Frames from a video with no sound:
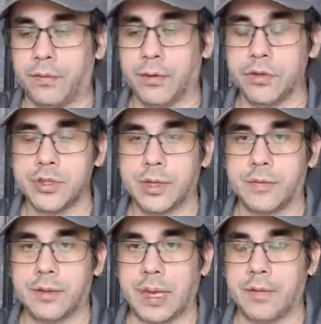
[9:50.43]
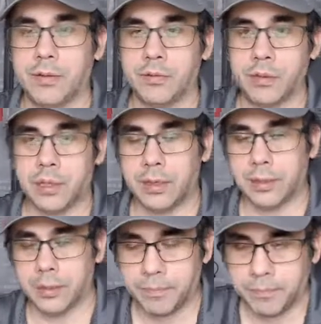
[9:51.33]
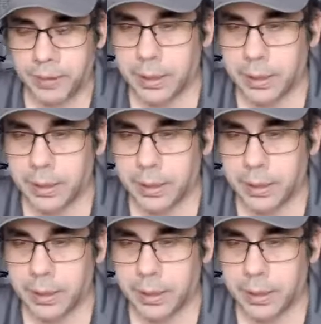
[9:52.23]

version of it that I've been working on.